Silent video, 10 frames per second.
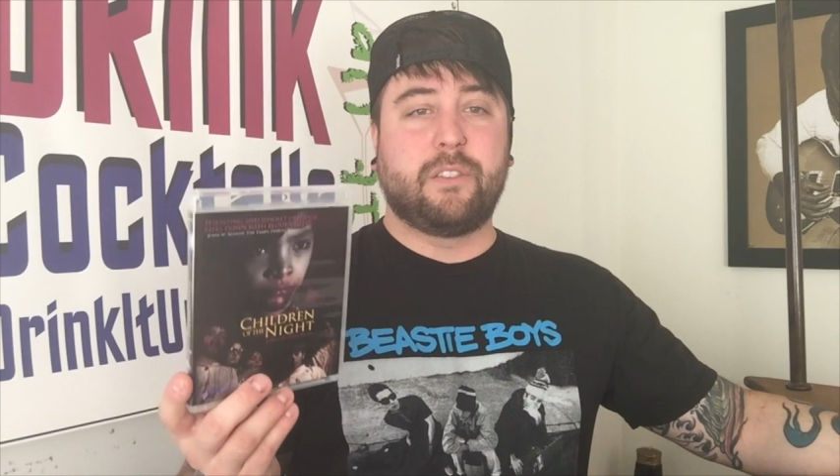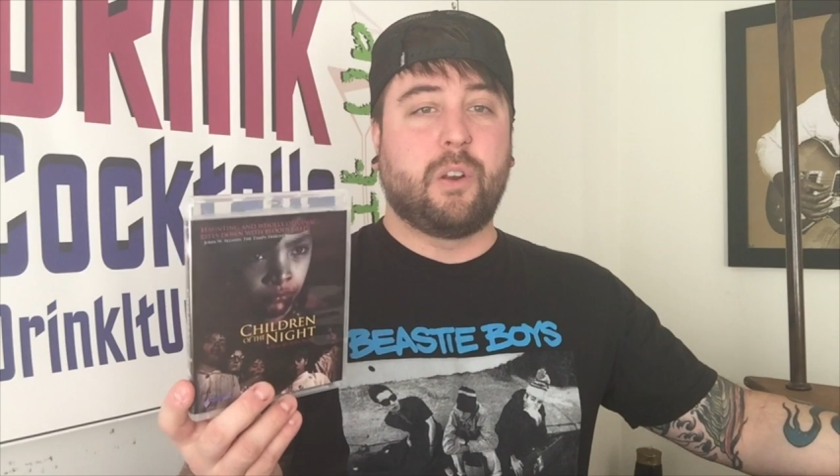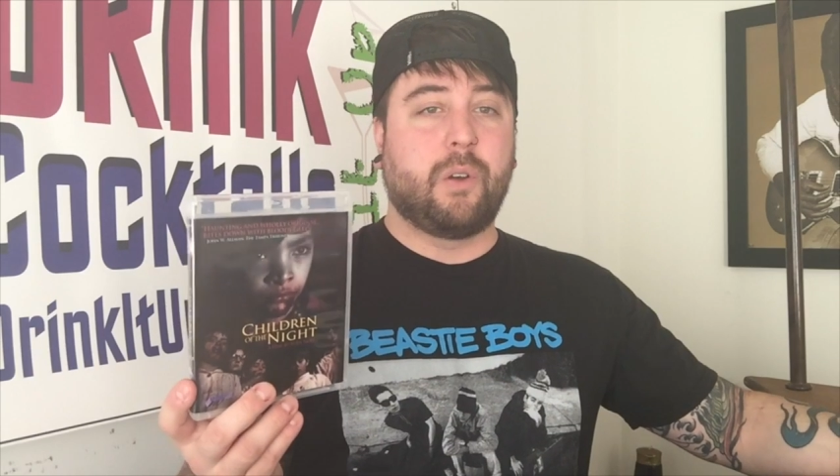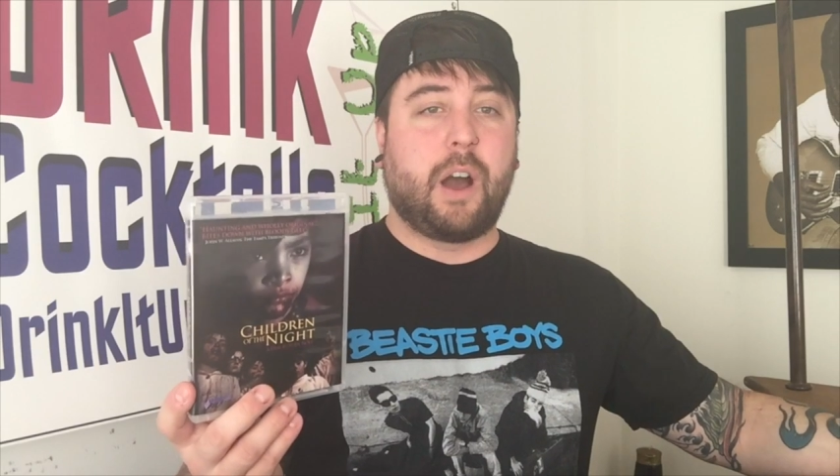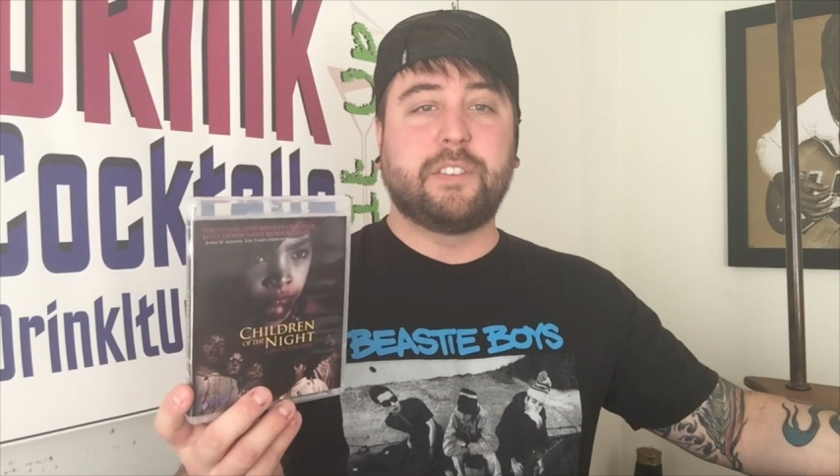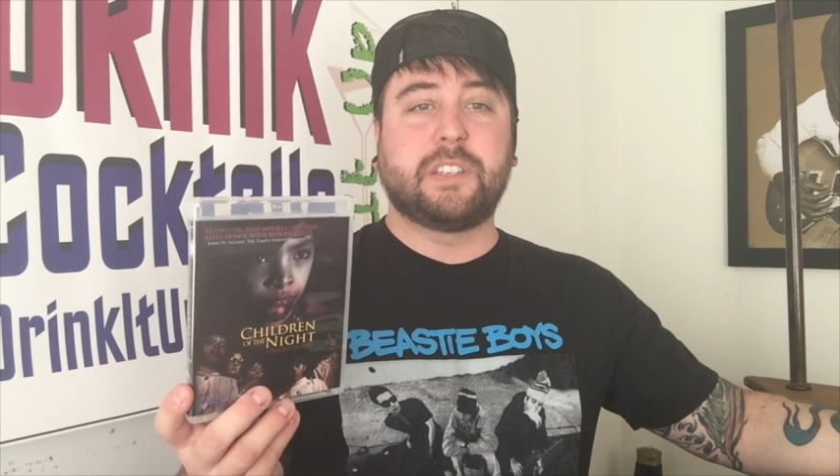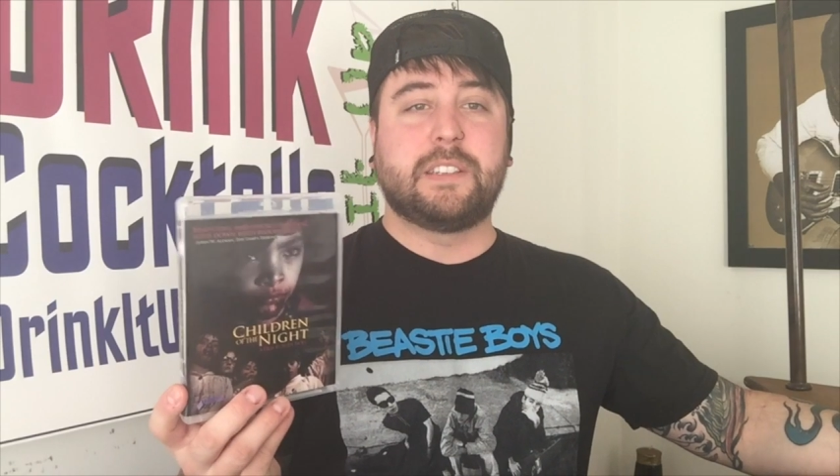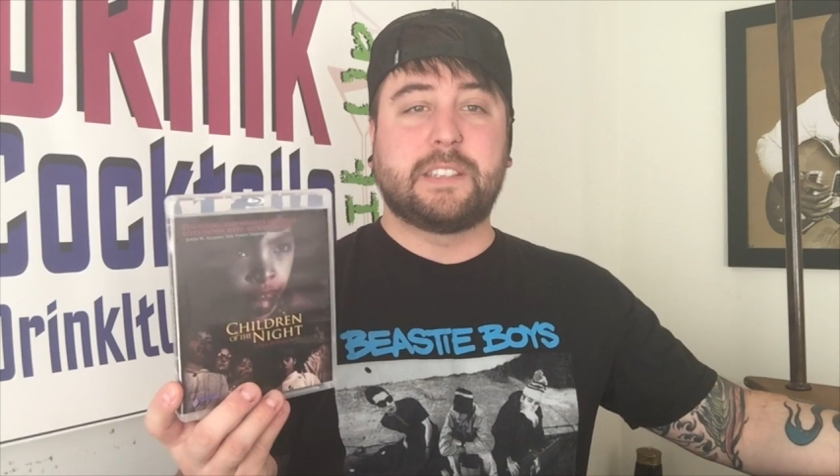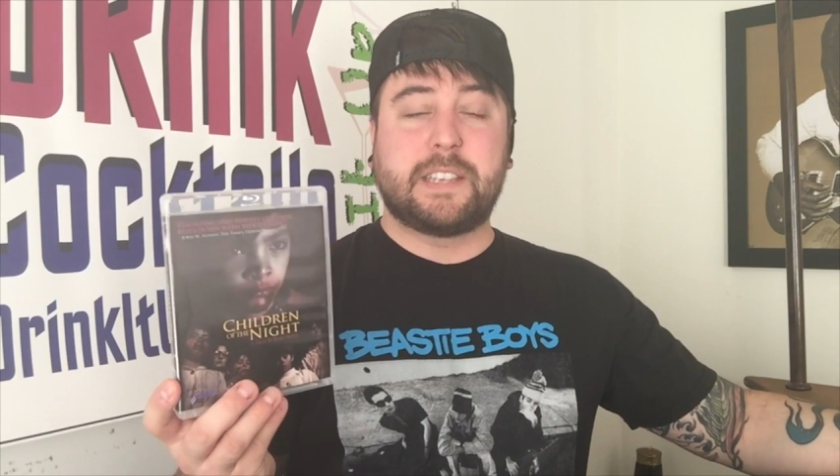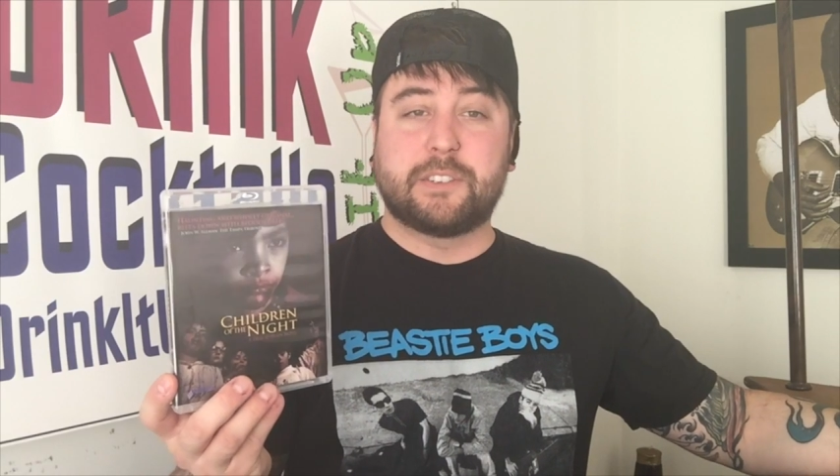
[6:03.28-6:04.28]
you know, obviously
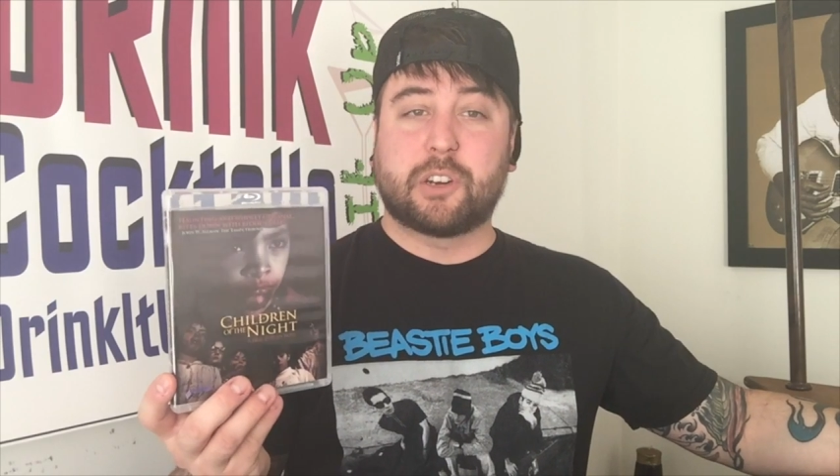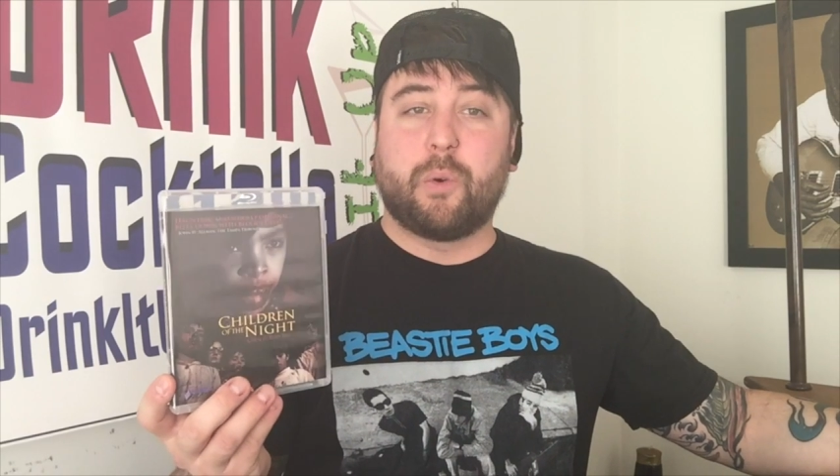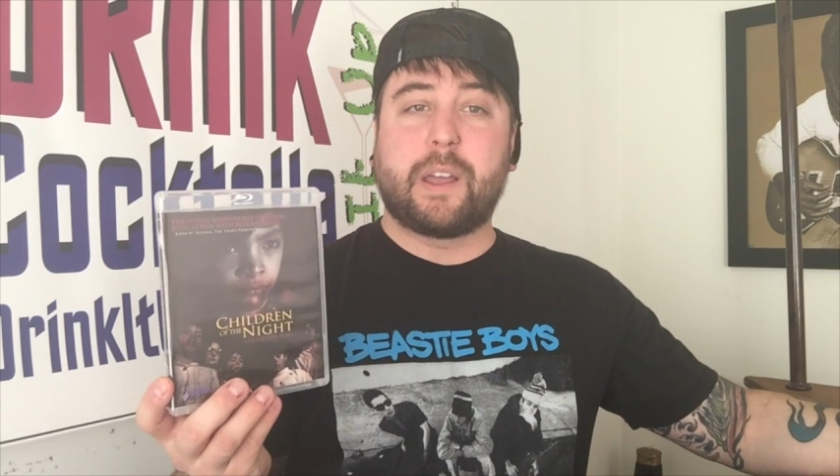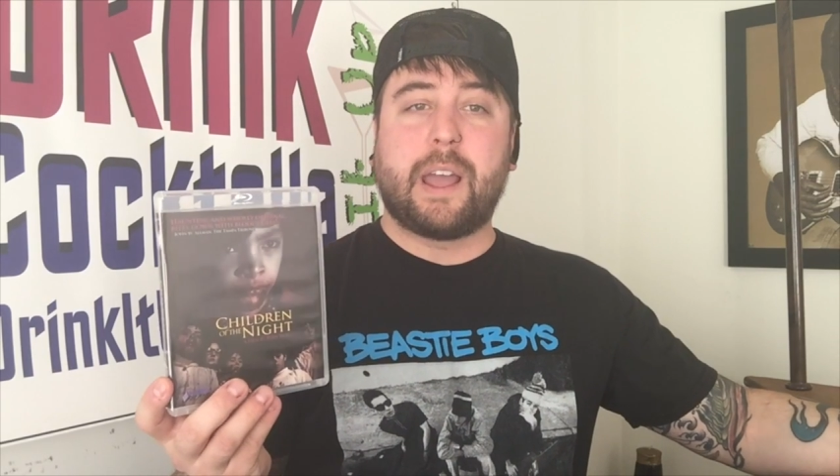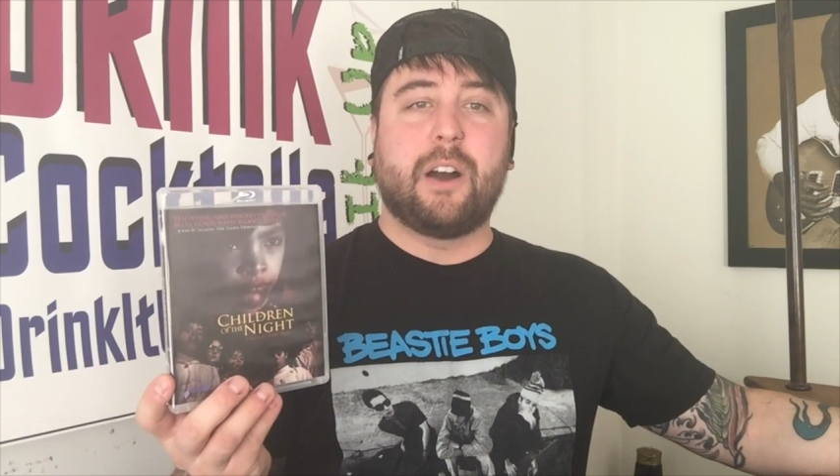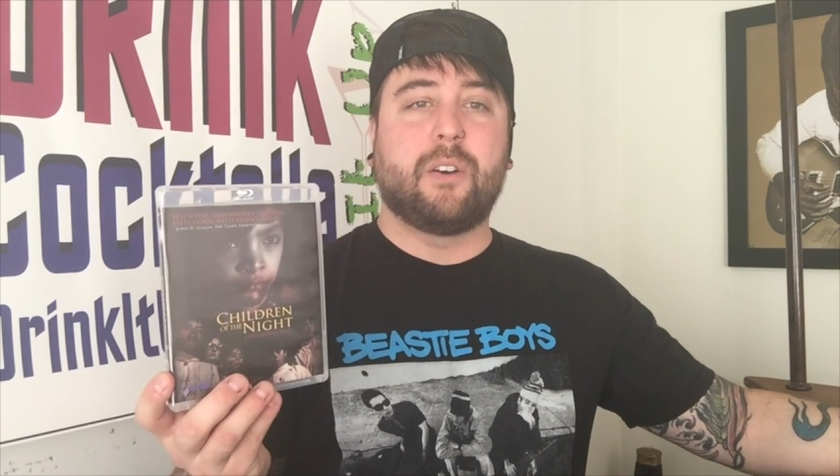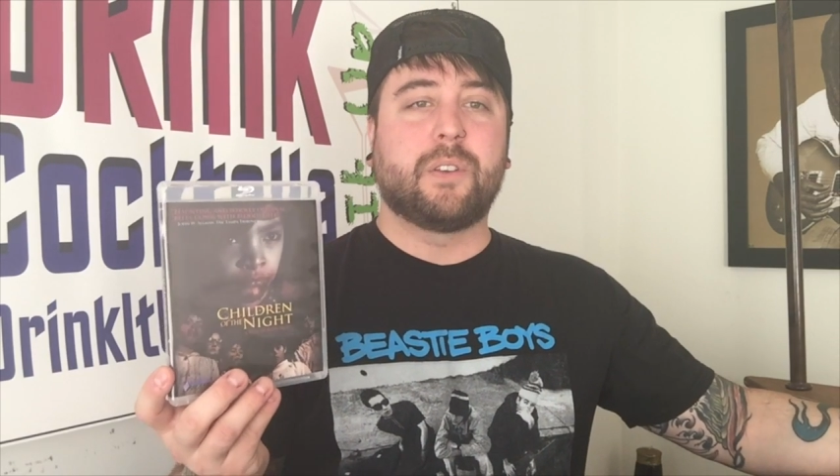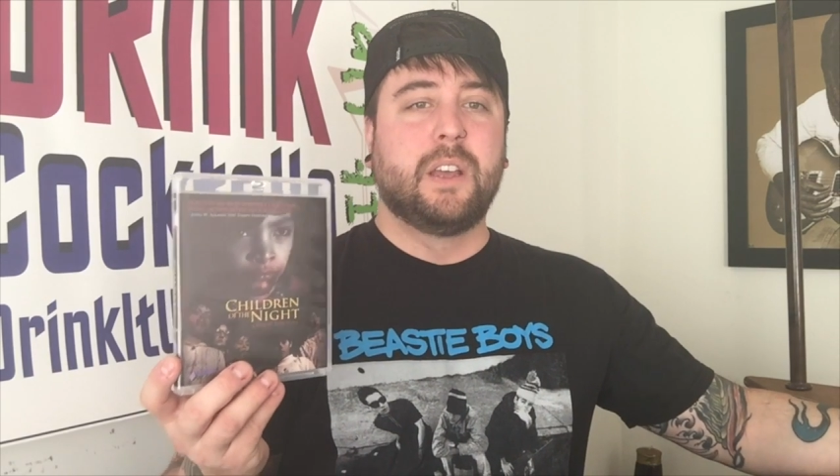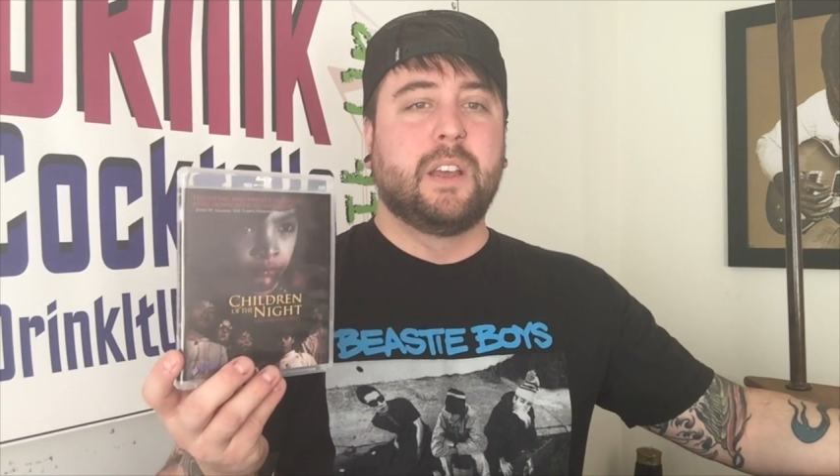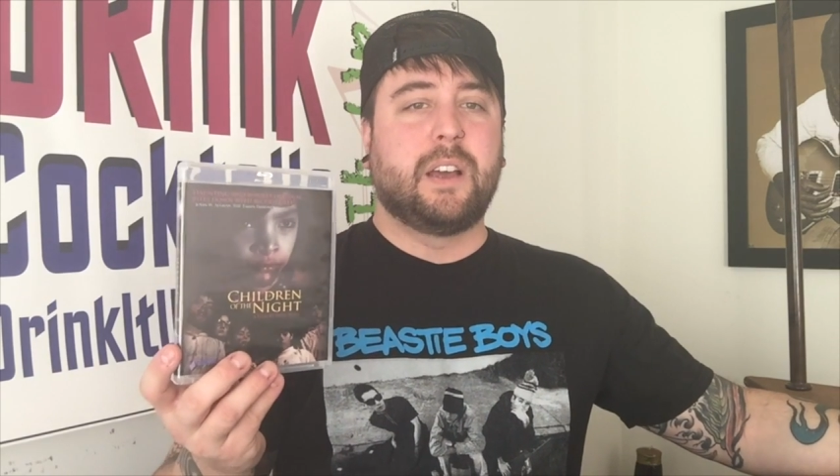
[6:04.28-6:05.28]
these kids are going out,